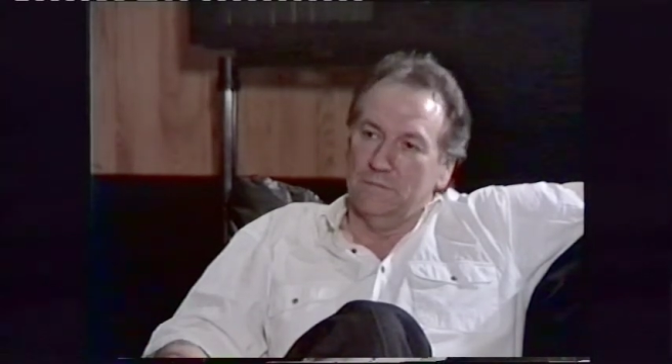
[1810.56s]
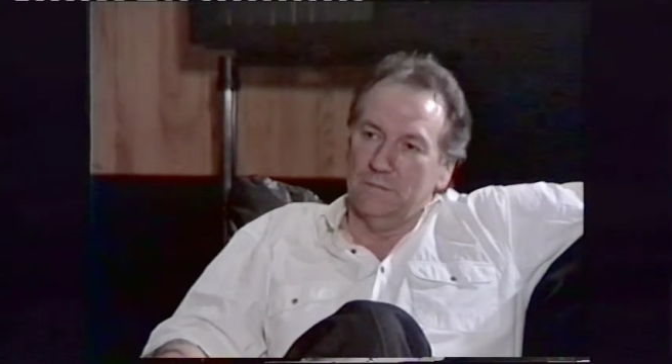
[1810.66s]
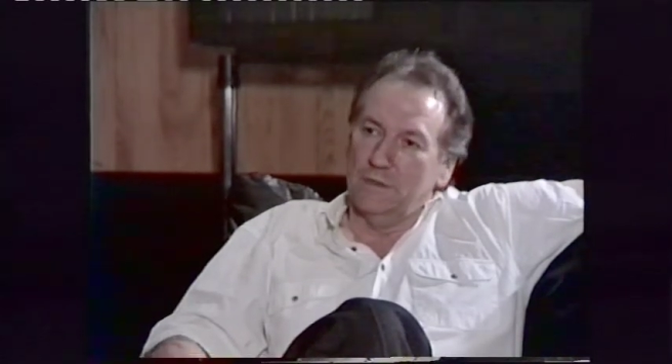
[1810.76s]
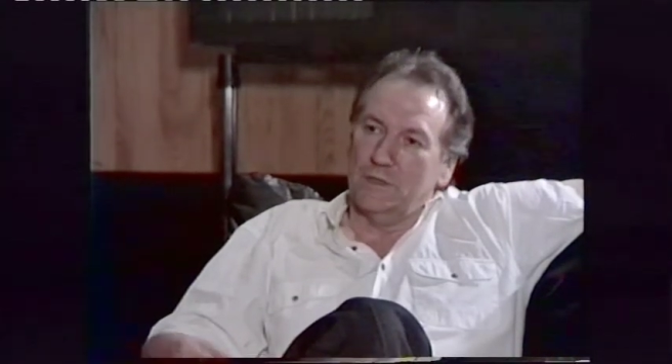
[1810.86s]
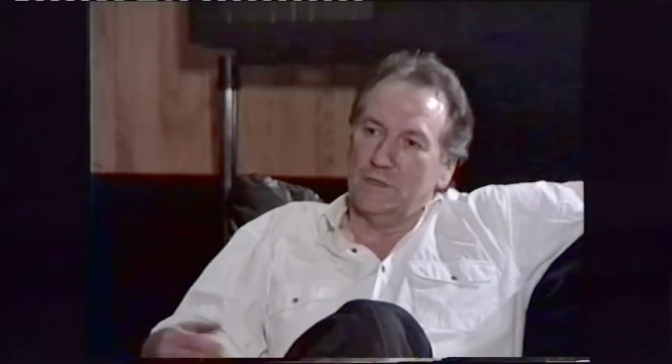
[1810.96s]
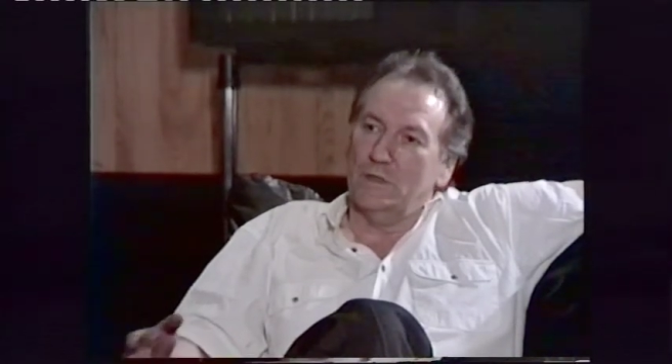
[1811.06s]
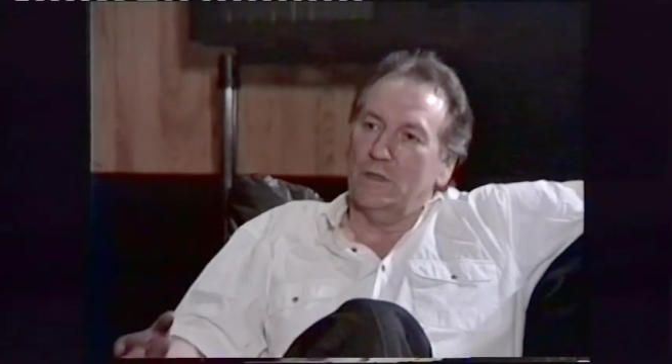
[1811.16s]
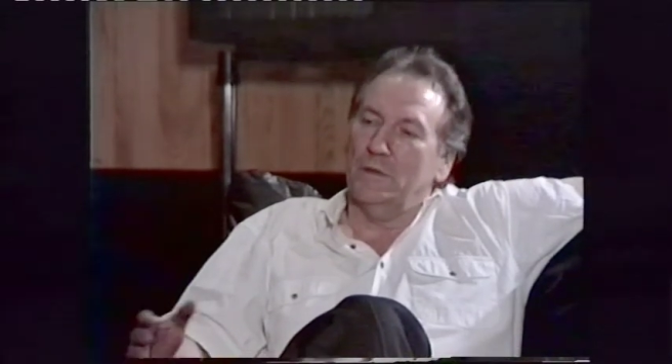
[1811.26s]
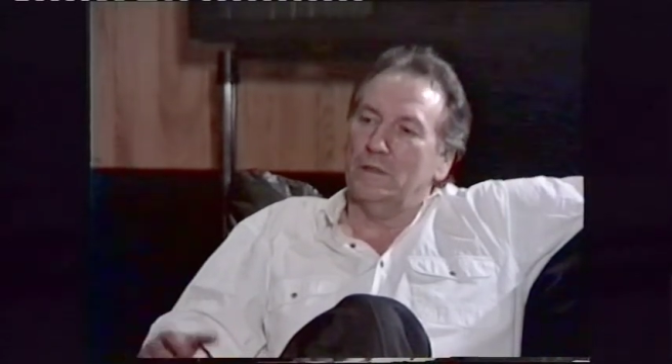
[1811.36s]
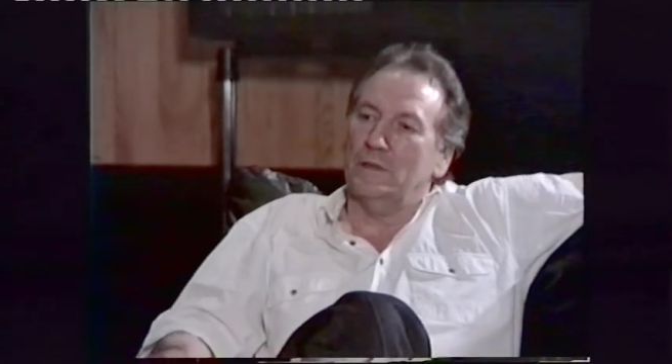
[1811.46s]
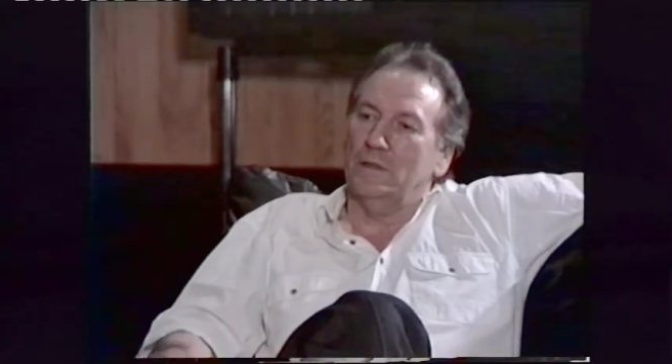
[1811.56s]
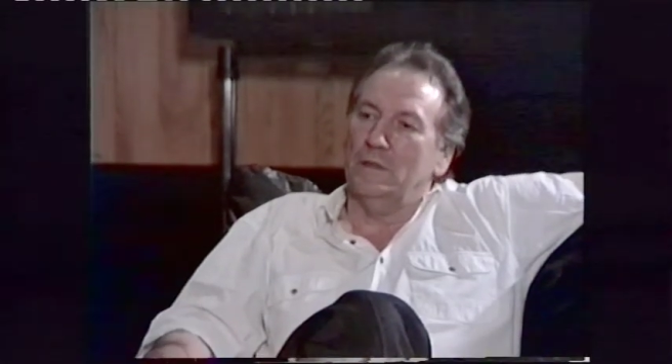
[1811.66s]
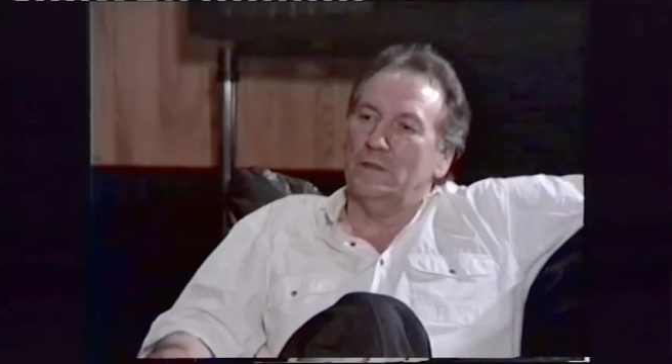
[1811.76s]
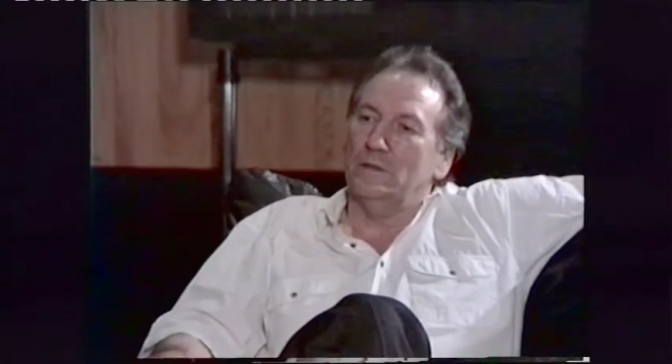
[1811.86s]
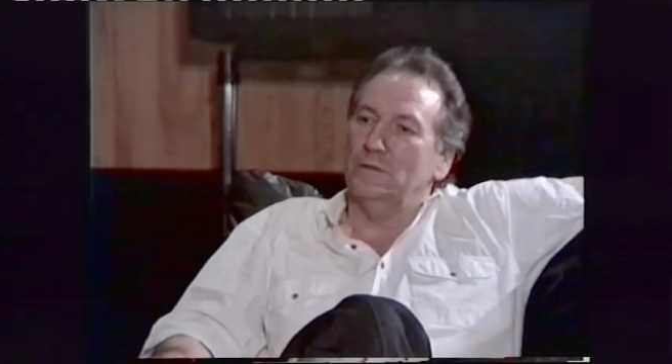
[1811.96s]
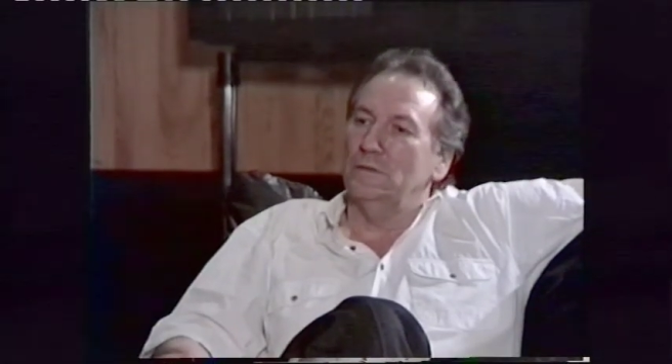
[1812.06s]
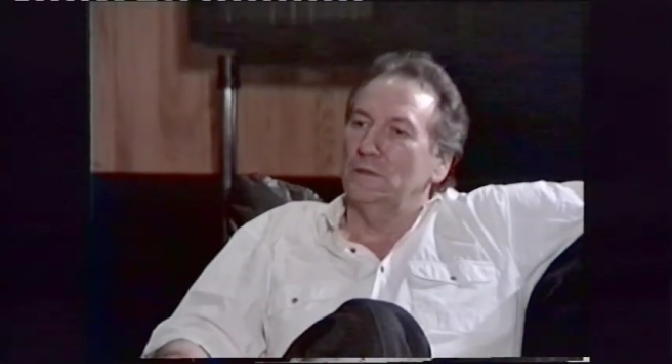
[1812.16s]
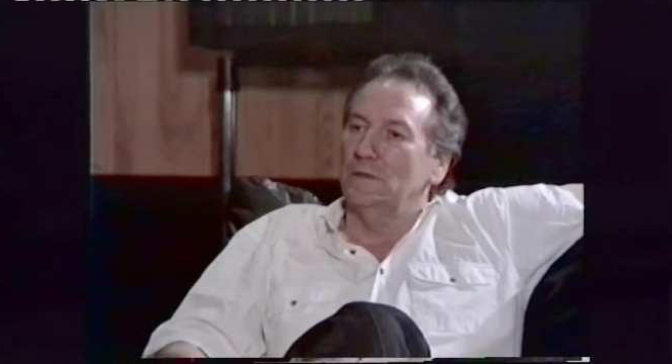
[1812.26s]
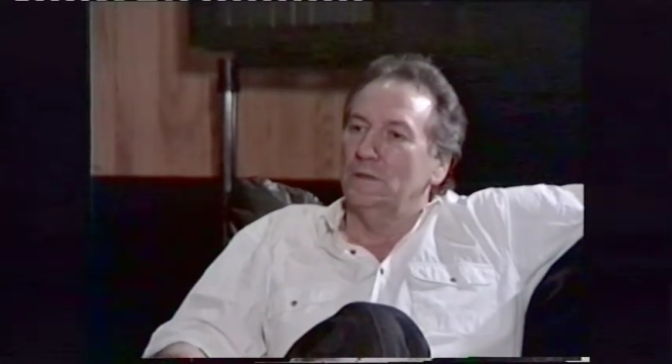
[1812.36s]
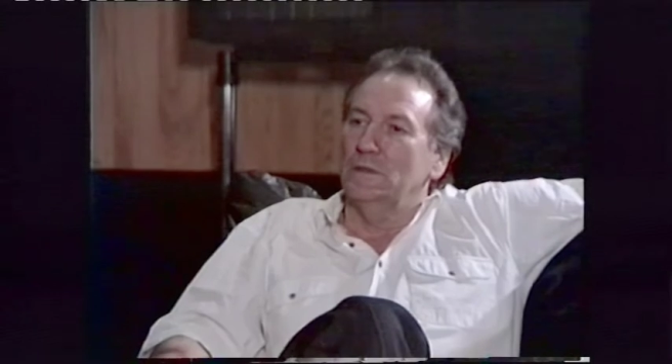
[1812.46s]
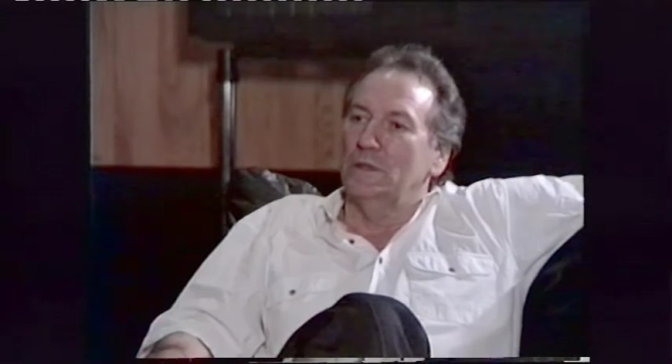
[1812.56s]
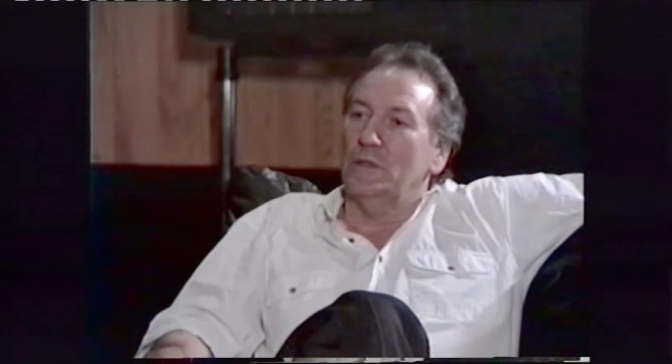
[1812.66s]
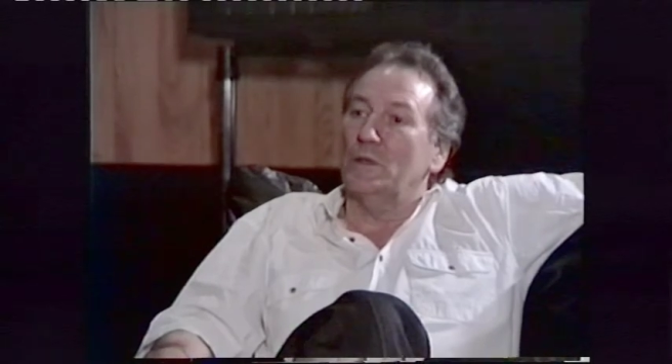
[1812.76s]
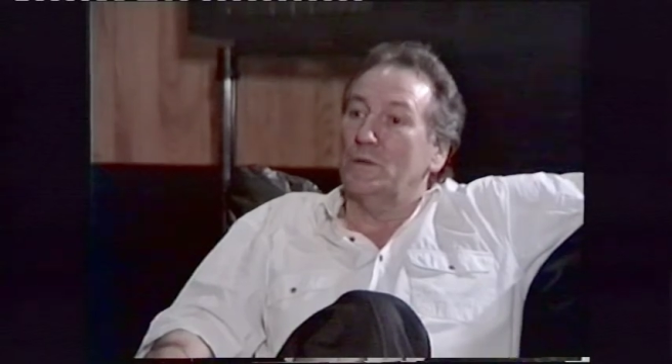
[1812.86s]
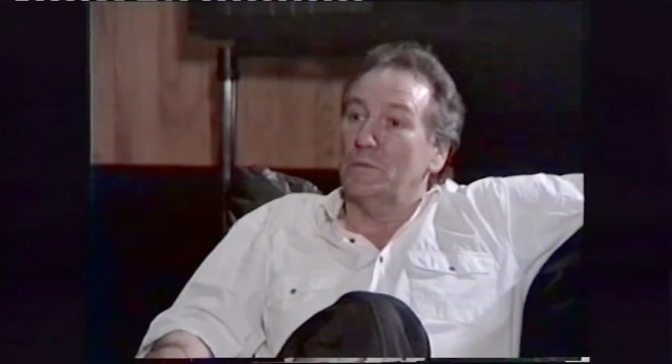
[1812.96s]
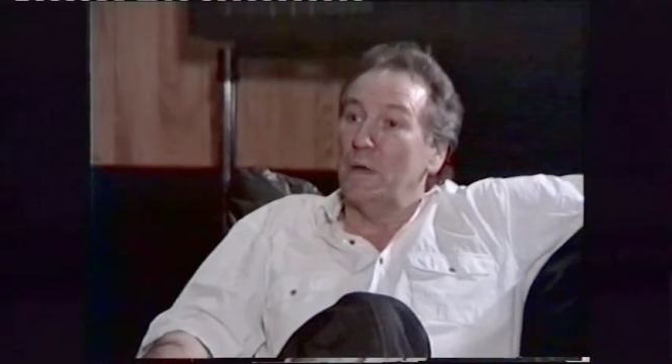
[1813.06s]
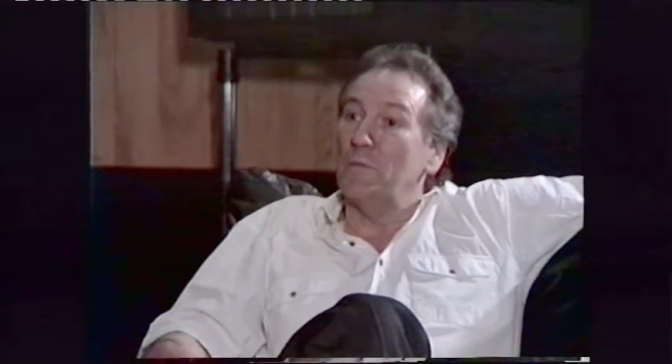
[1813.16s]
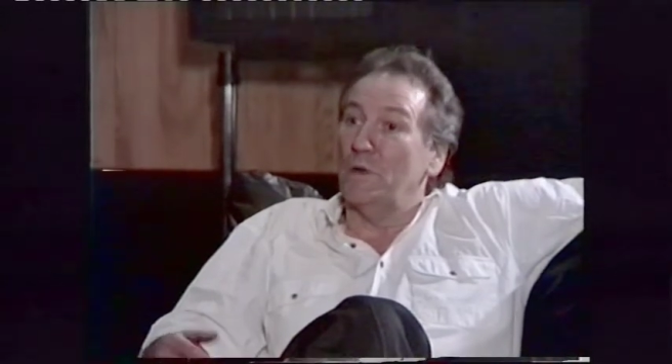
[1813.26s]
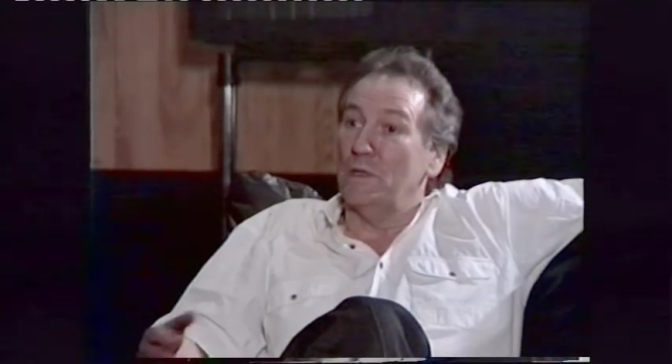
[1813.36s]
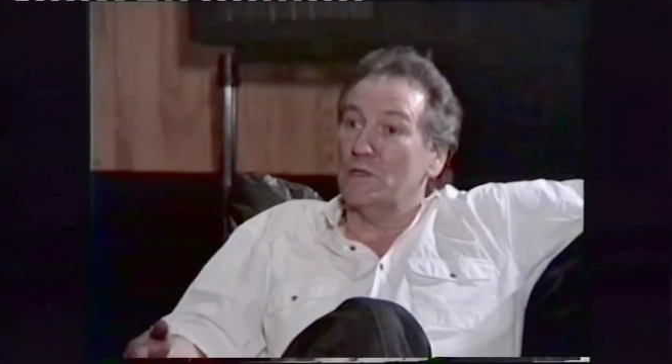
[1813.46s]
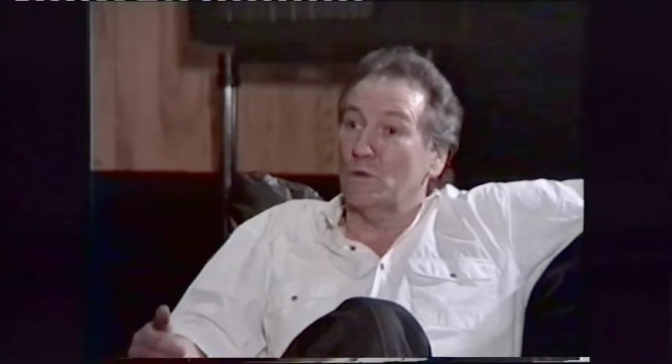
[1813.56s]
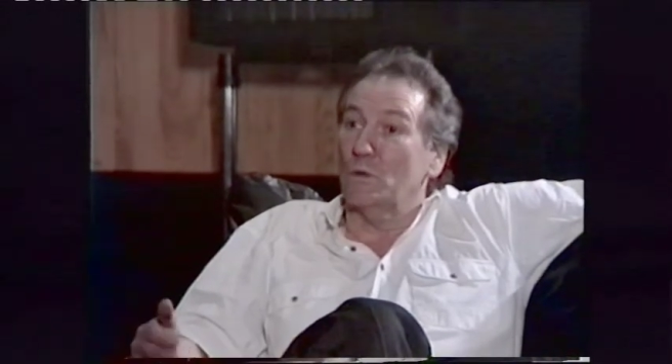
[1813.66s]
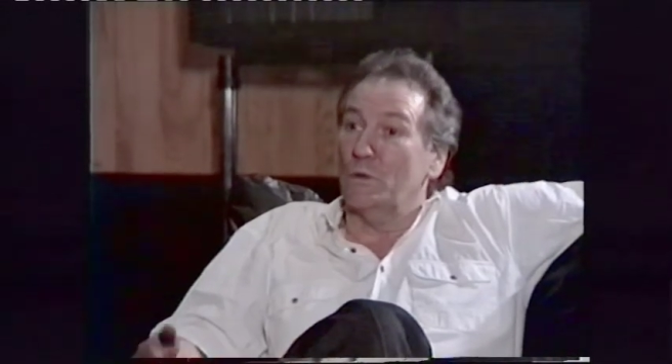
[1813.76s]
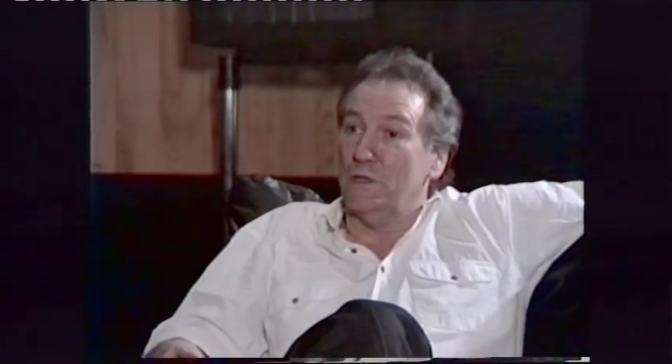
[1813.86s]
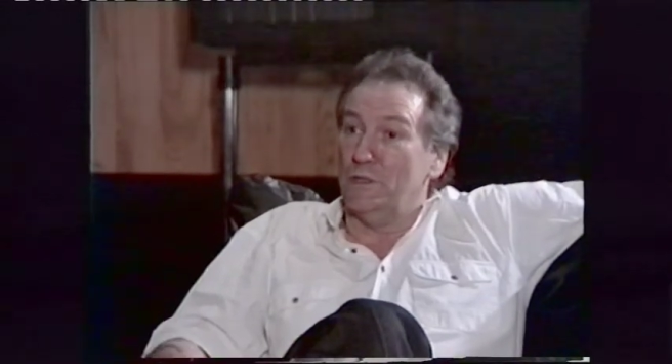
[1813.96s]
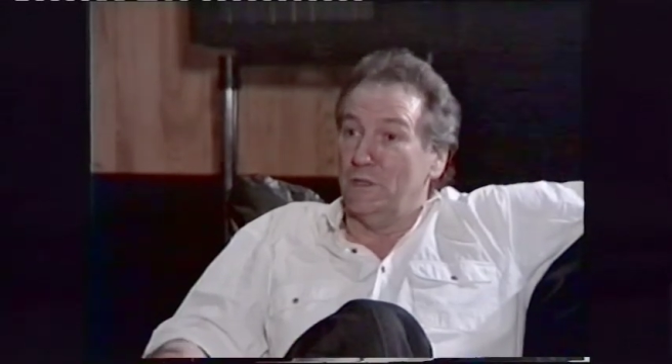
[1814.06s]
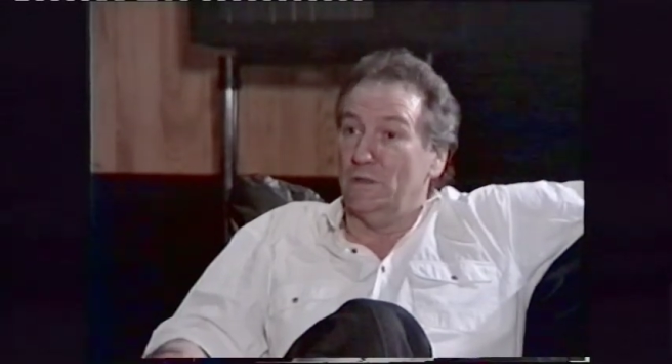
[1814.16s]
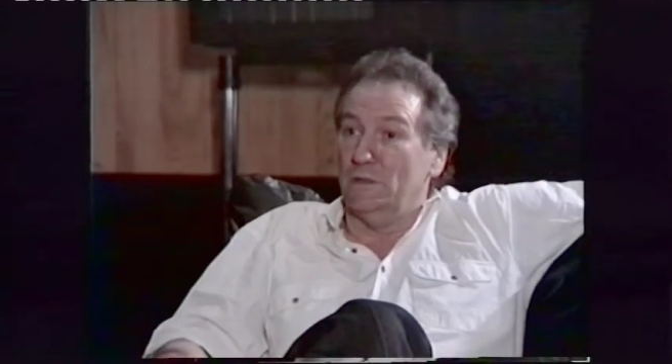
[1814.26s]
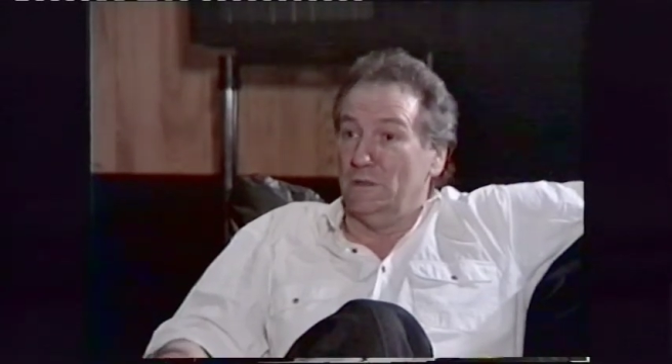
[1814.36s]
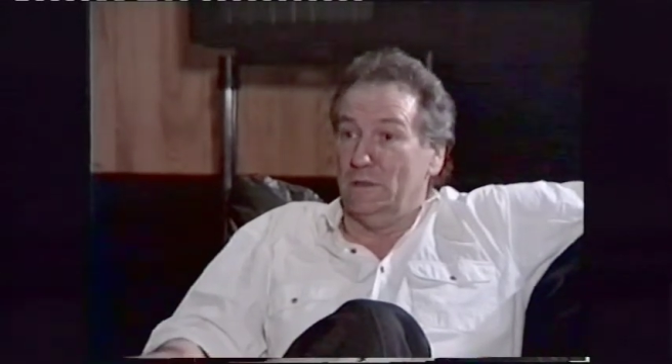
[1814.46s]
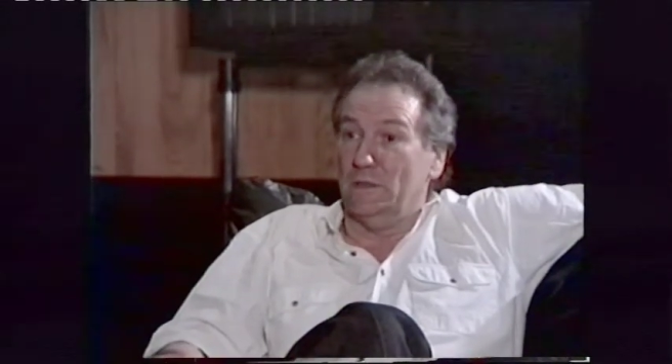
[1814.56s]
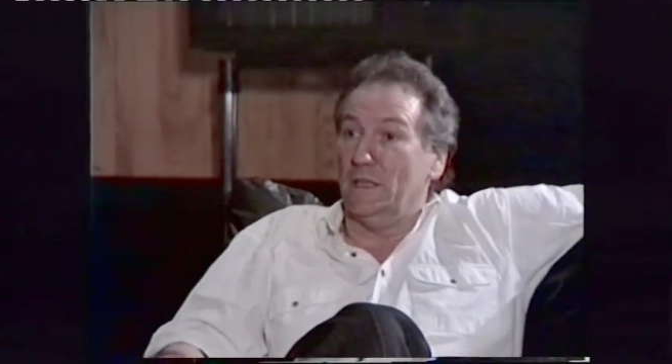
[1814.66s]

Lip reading: because you go into you can go into memory storage and